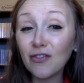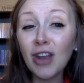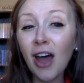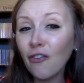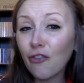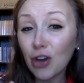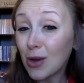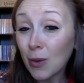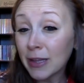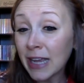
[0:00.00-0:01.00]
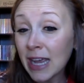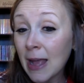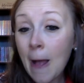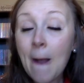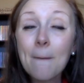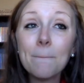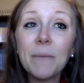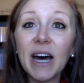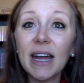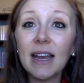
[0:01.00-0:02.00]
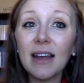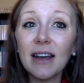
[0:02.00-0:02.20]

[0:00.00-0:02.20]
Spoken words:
Not frequently, but